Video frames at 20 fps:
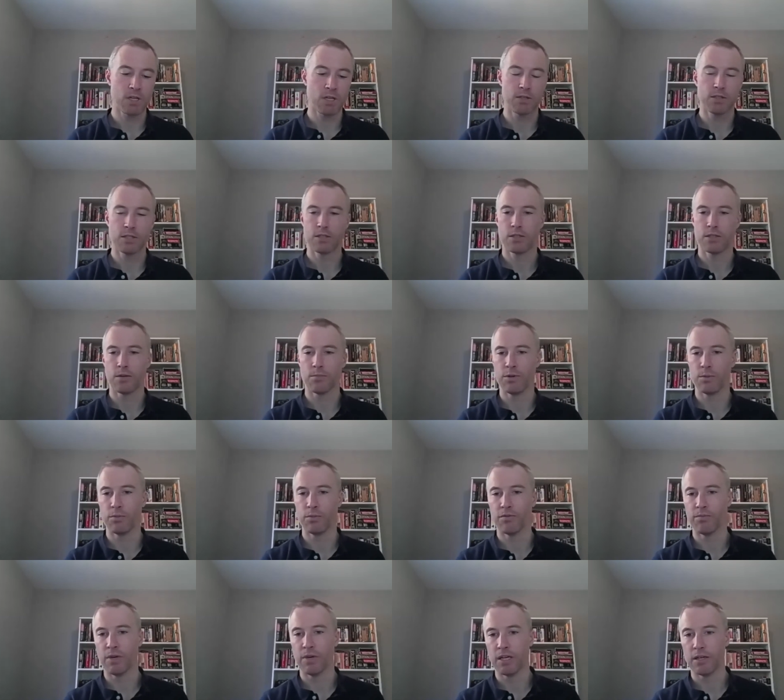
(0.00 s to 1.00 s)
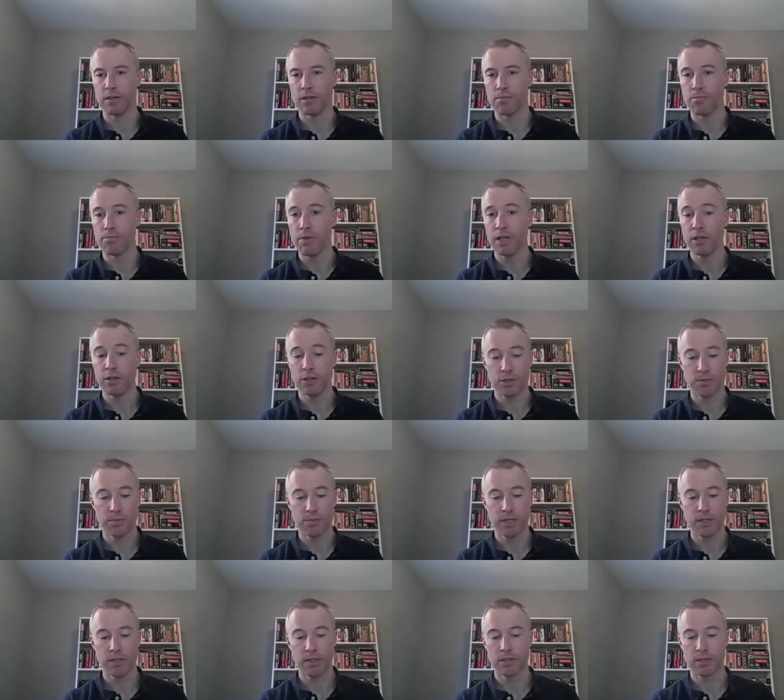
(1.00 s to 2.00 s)
some people have made an
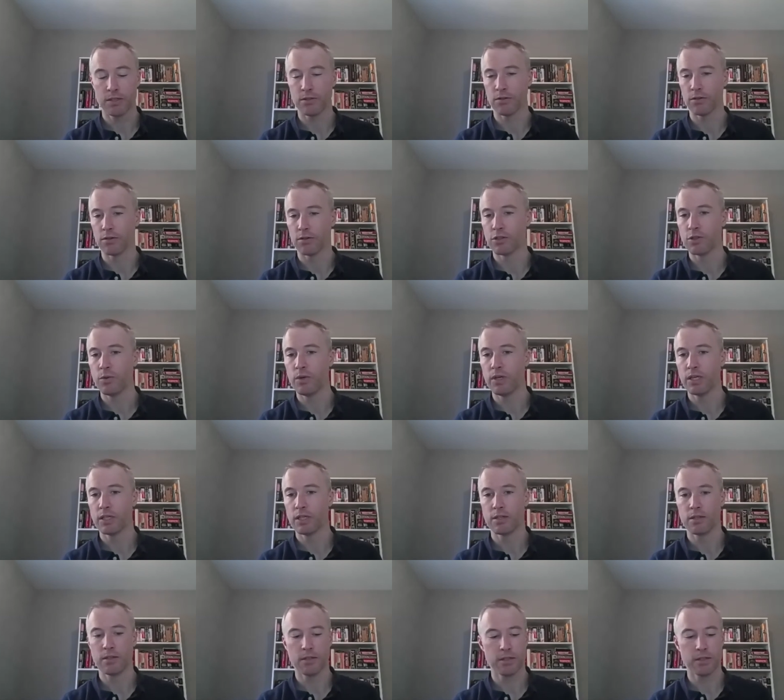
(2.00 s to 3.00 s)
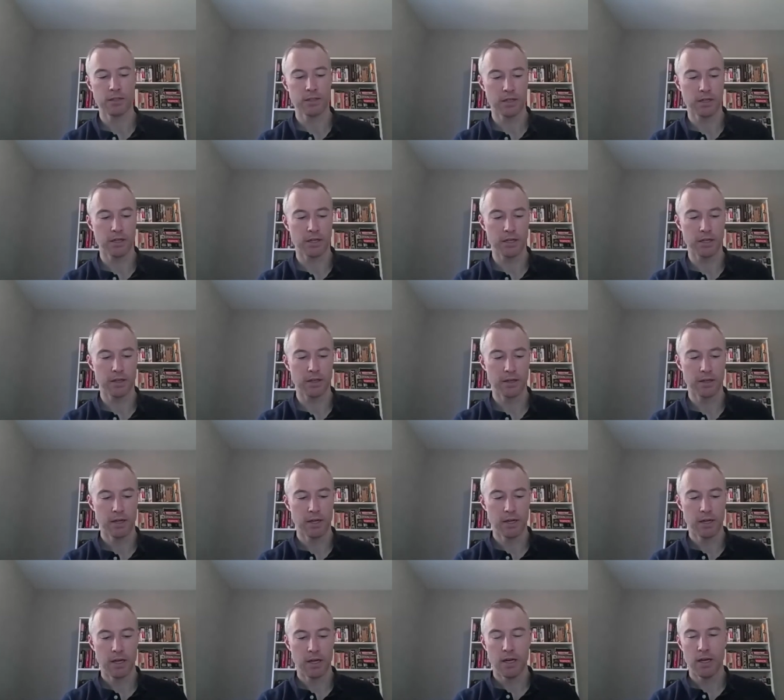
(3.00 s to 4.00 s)
embellishments or tweaks to the design,
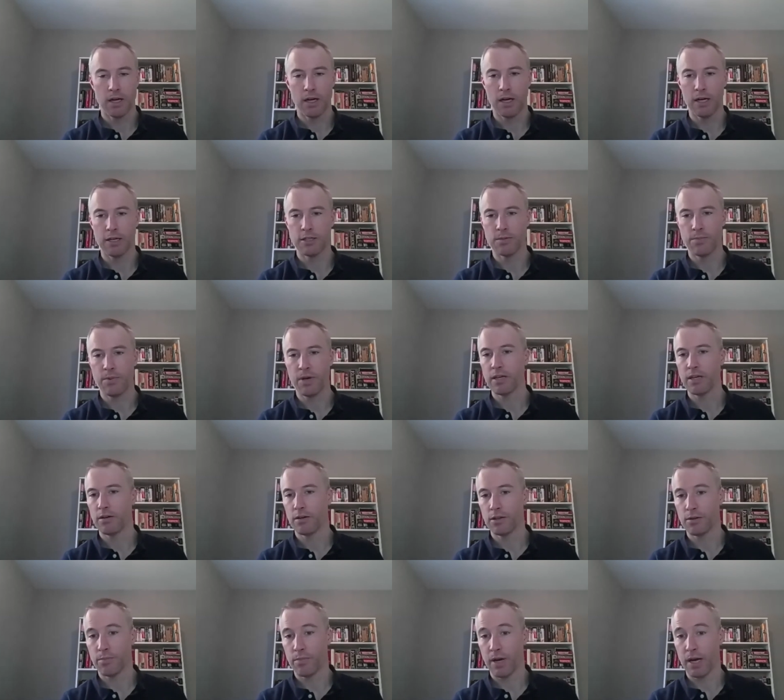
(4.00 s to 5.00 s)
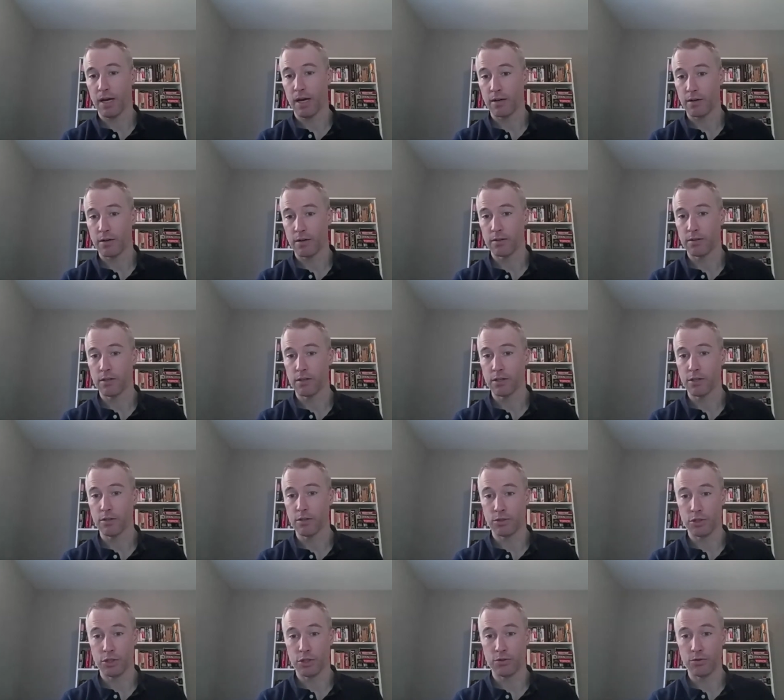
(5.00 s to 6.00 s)
depend on the pattern that you
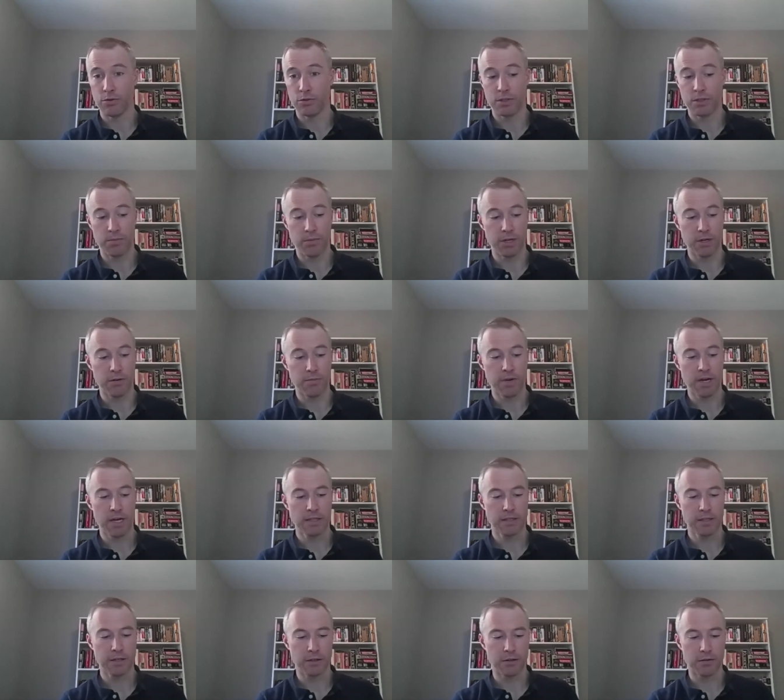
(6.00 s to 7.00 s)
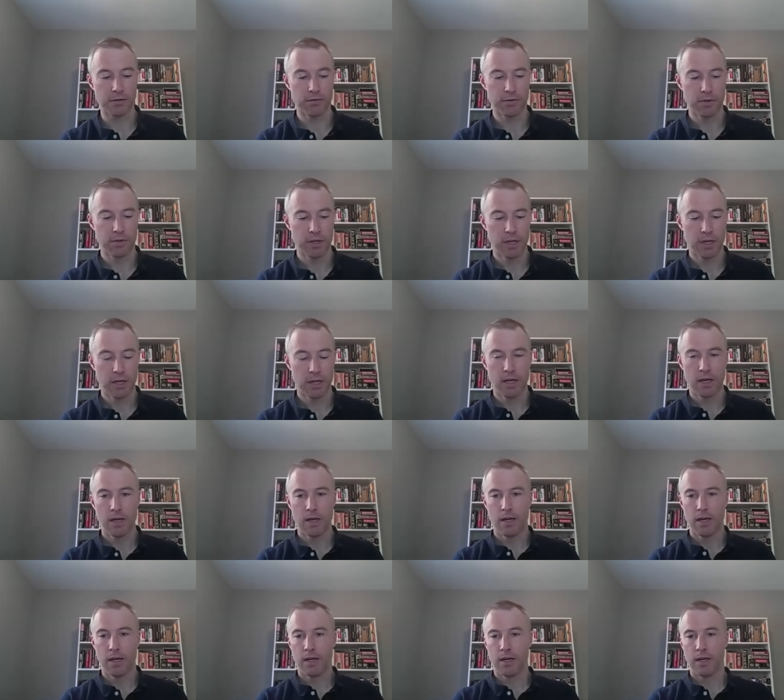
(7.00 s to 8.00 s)
choose to make your mask out of.
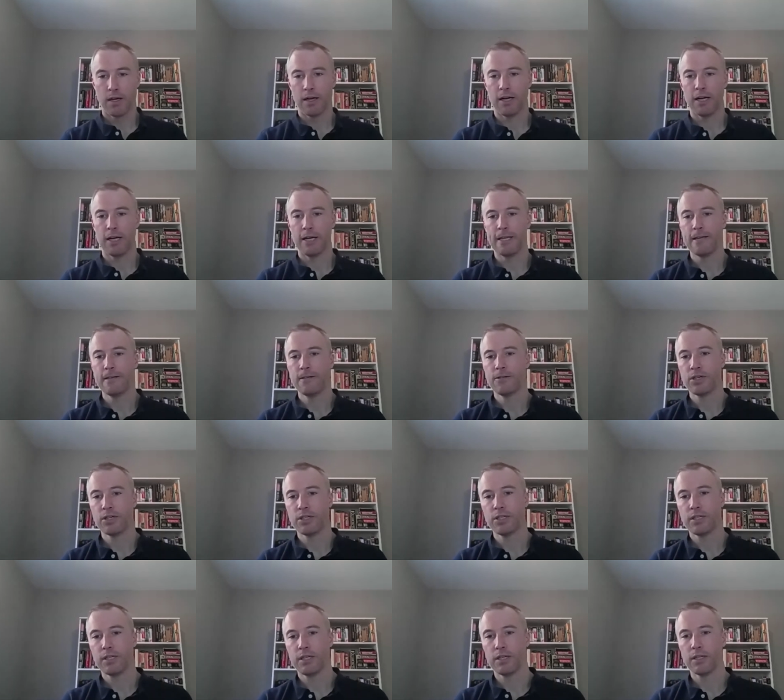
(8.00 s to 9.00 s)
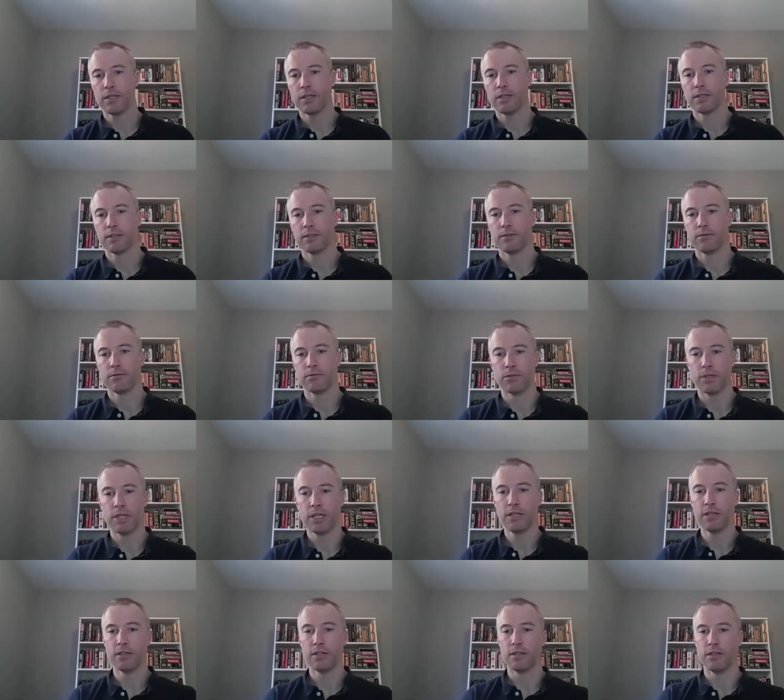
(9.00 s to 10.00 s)
An interesting
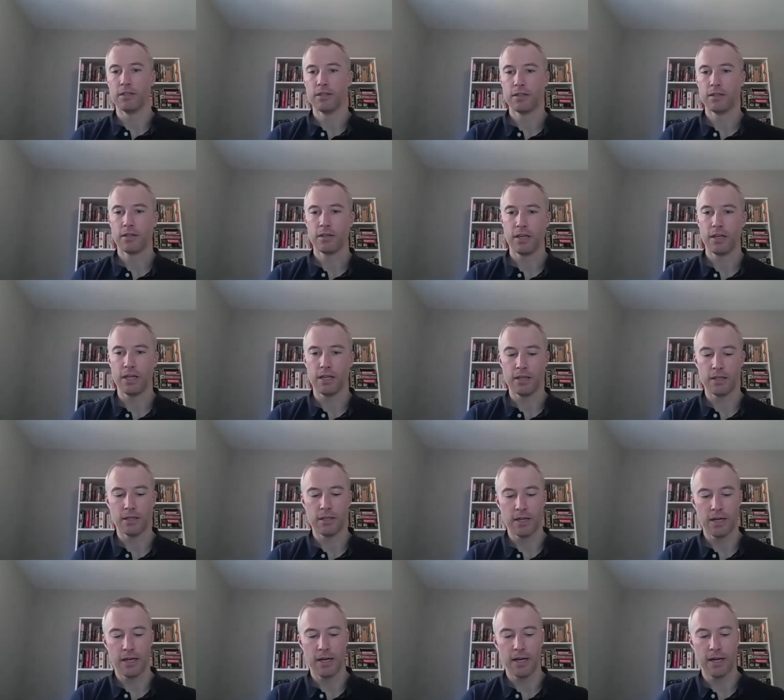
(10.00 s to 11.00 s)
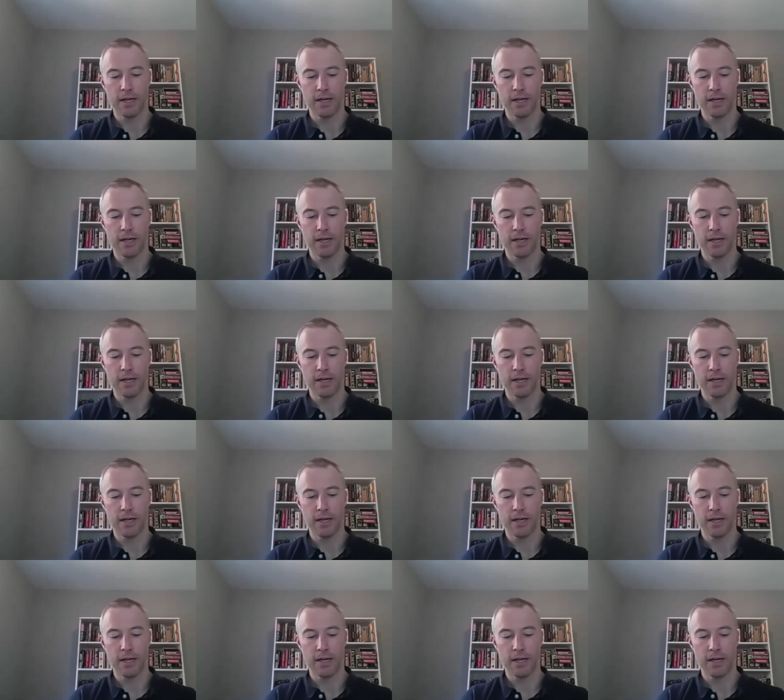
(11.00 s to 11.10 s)
wrinkle in